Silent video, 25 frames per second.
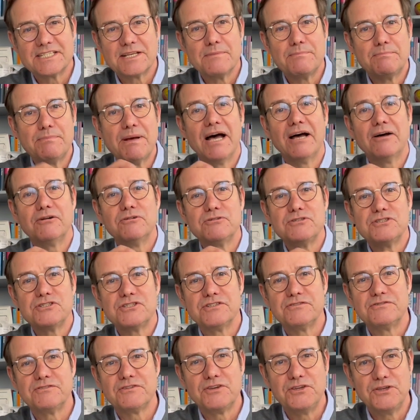a
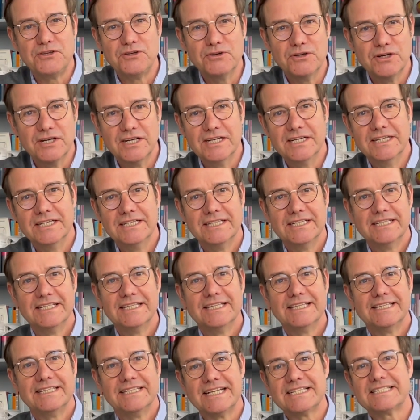pound of cure.
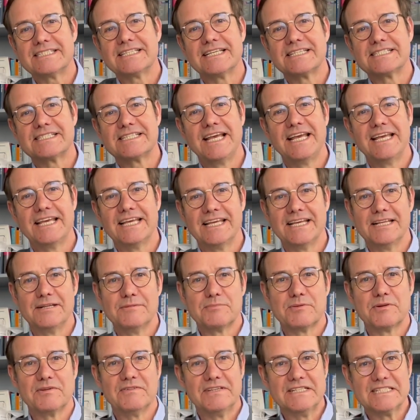That's a saying
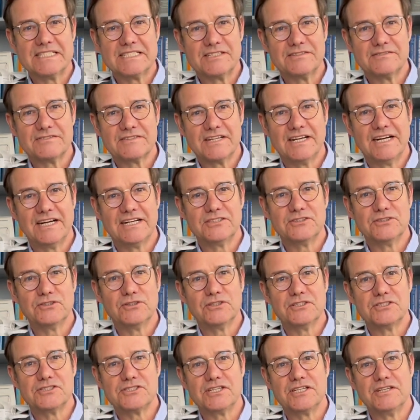in preventive
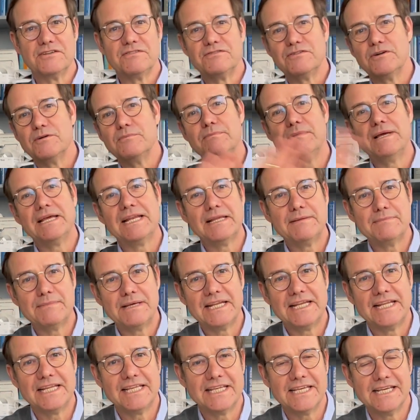cardiology for many,
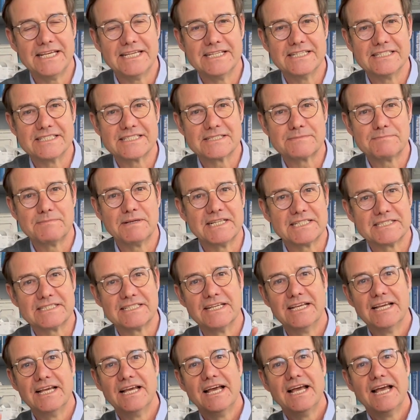many years,
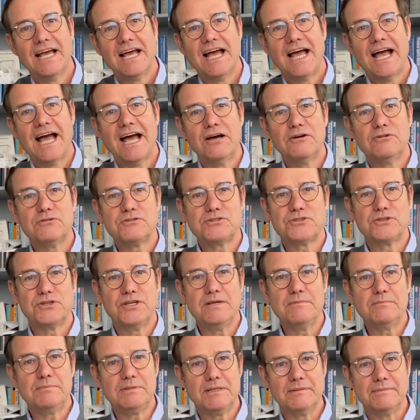but how
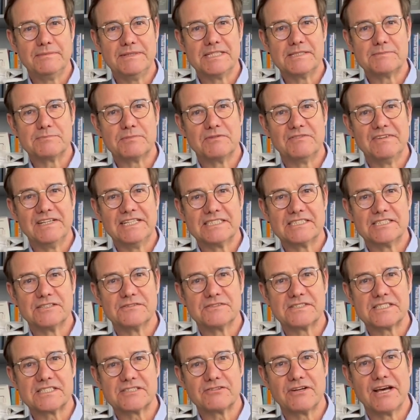to implement
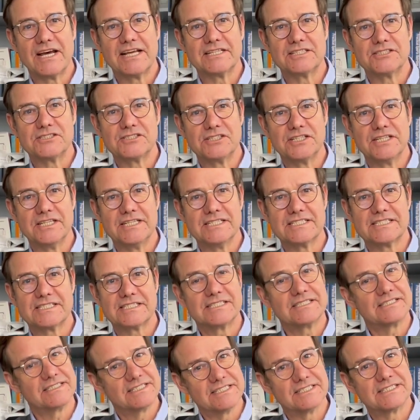preventive
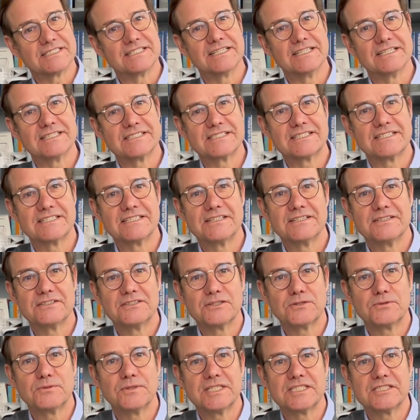strategies, this is
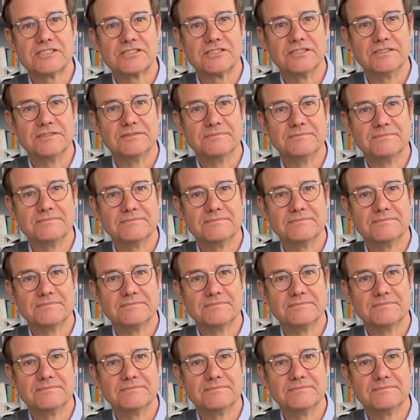the question.